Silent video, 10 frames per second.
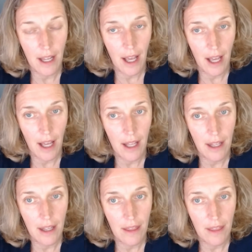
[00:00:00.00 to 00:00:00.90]

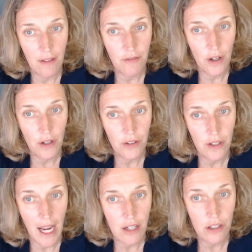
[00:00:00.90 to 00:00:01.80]
that folks
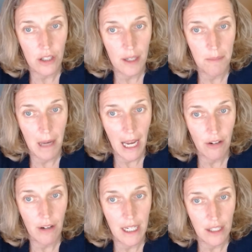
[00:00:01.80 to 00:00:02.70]
are actually
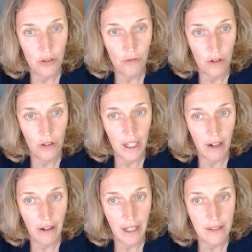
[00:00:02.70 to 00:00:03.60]
migrating to rural
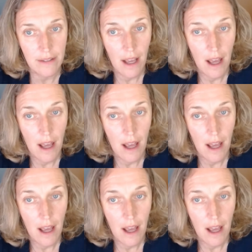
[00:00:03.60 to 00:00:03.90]
areas